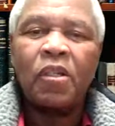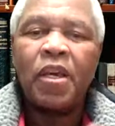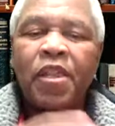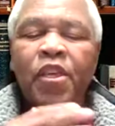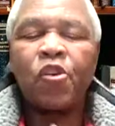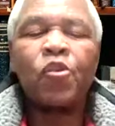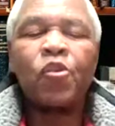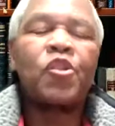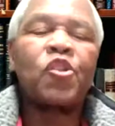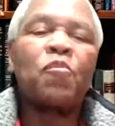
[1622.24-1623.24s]
In the New
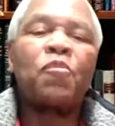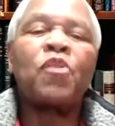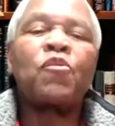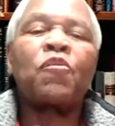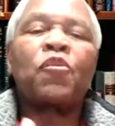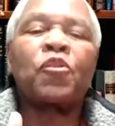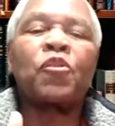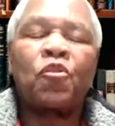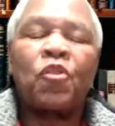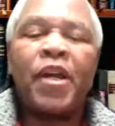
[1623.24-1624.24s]
Testament, we've got
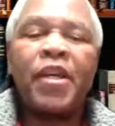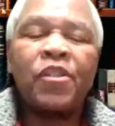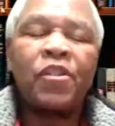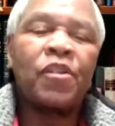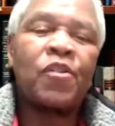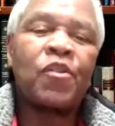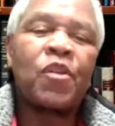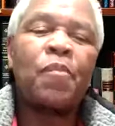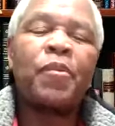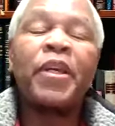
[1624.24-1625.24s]
Christ
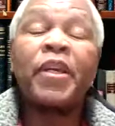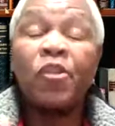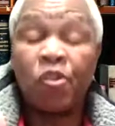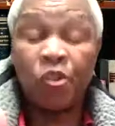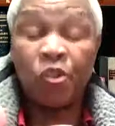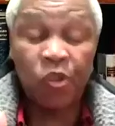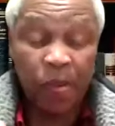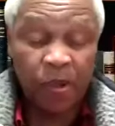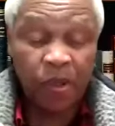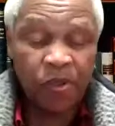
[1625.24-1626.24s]
discipling his
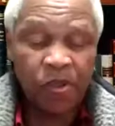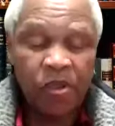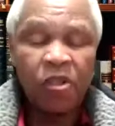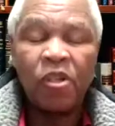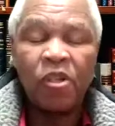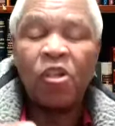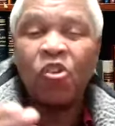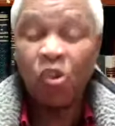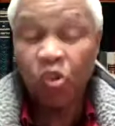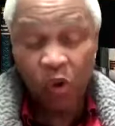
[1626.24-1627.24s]
disciples,
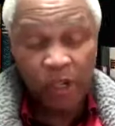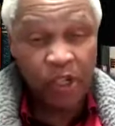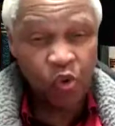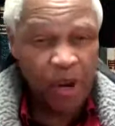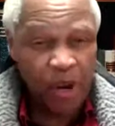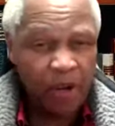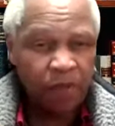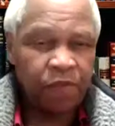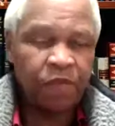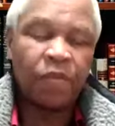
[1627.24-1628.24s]
not only
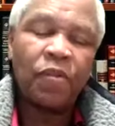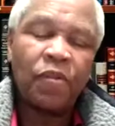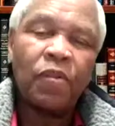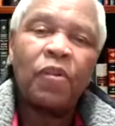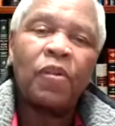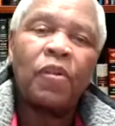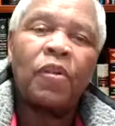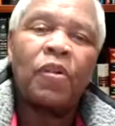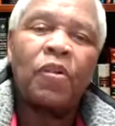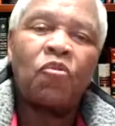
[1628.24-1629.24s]
12,
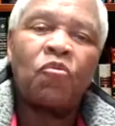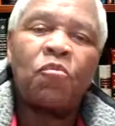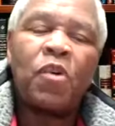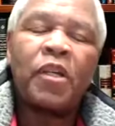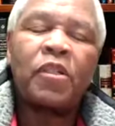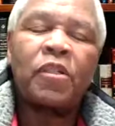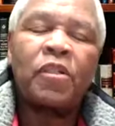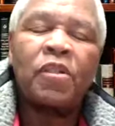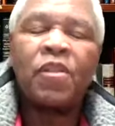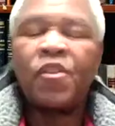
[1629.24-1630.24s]
but
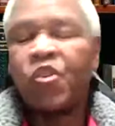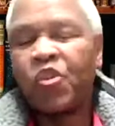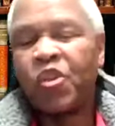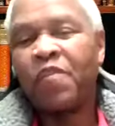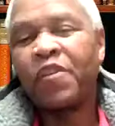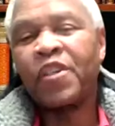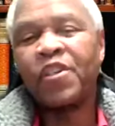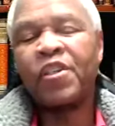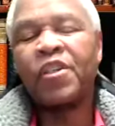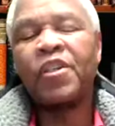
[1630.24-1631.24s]
the
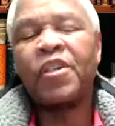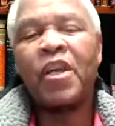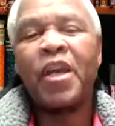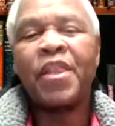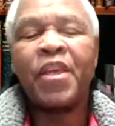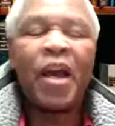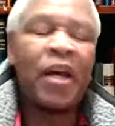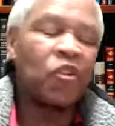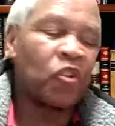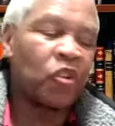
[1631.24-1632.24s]
70 and the
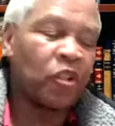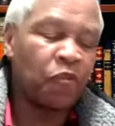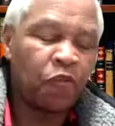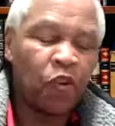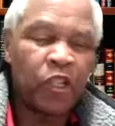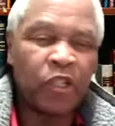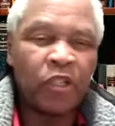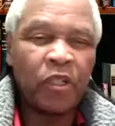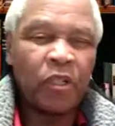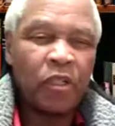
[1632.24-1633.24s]
140